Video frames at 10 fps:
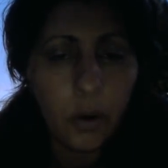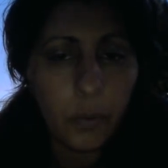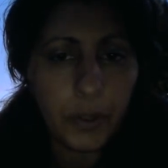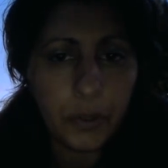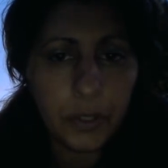
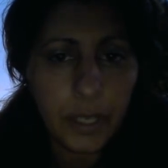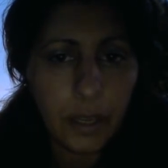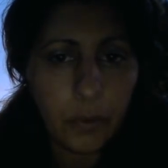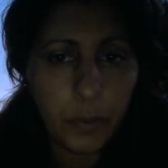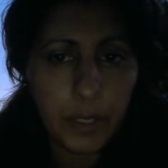Whether or
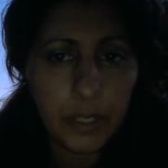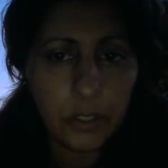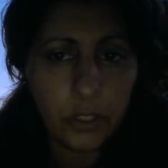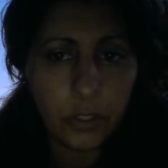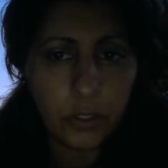not one
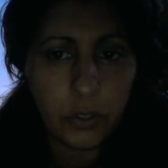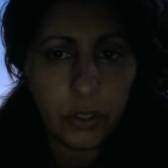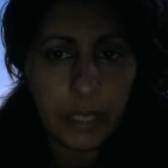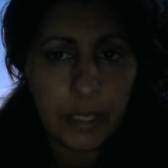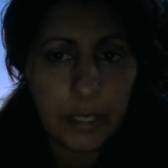has
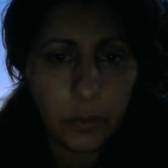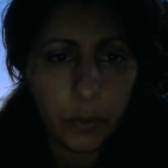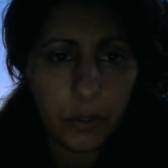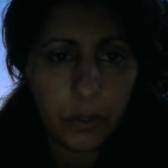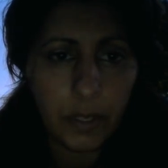children, that is
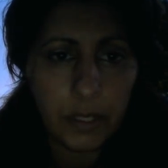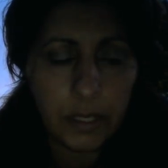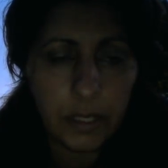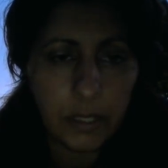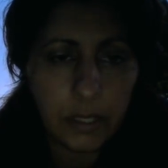what faith
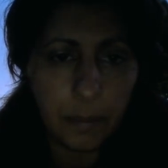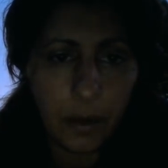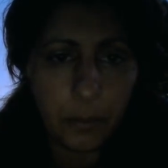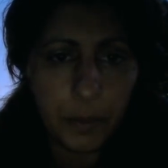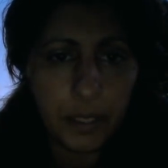is
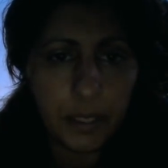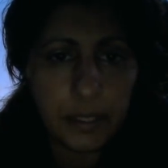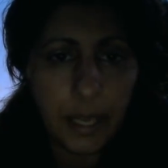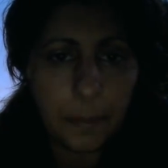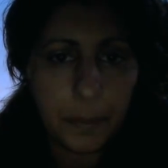about,
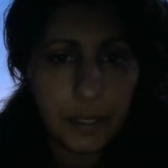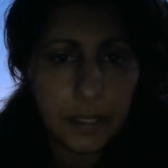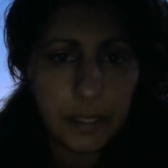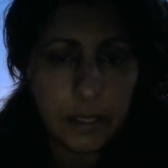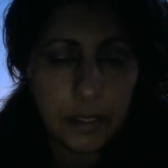because
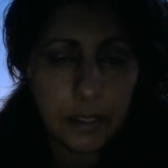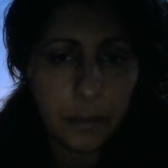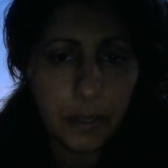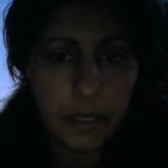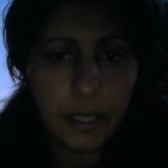happiness is
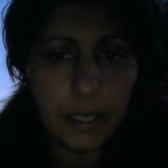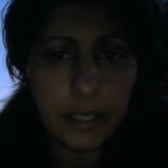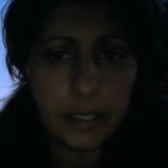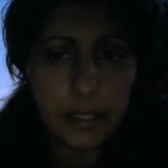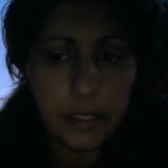something that
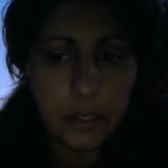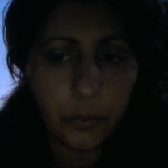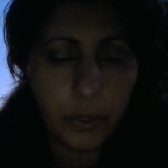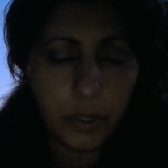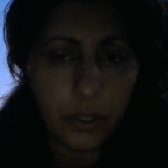exists
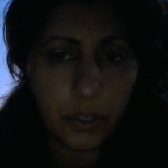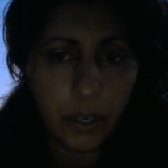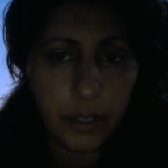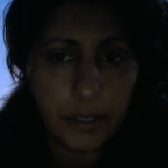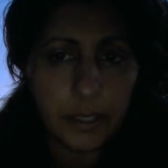within our
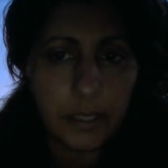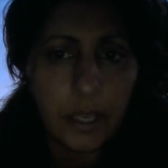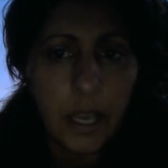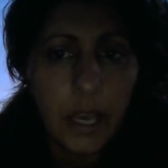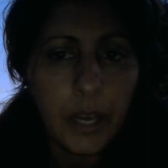hearts.
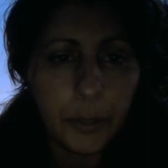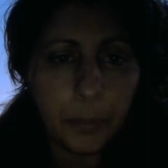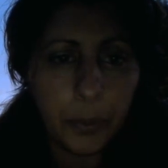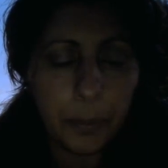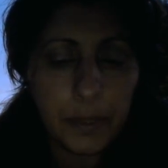The
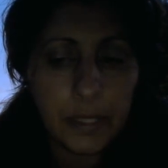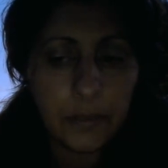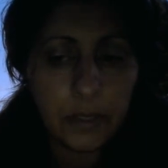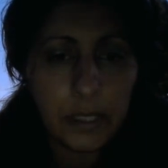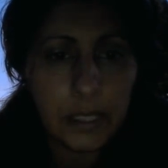purpose
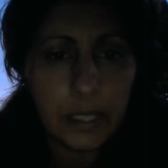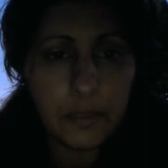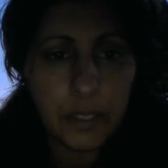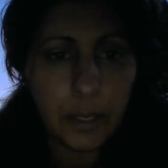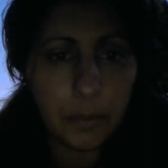of this
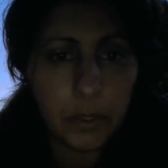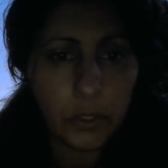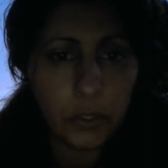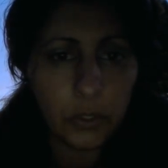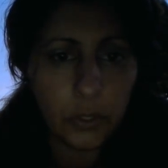lifetime
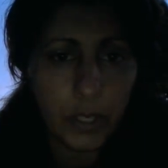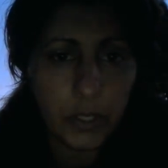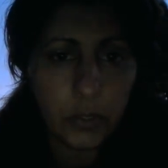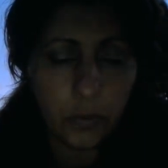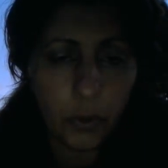is to
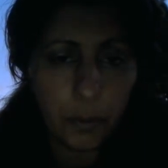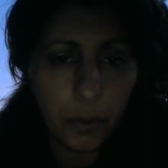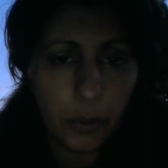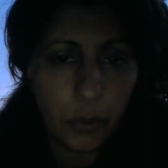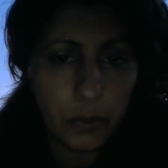transform
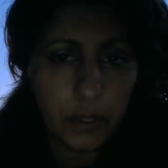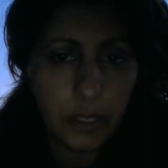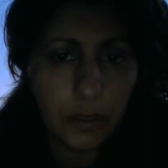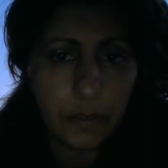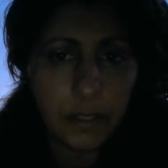our own
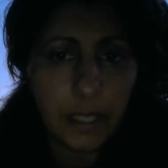selves.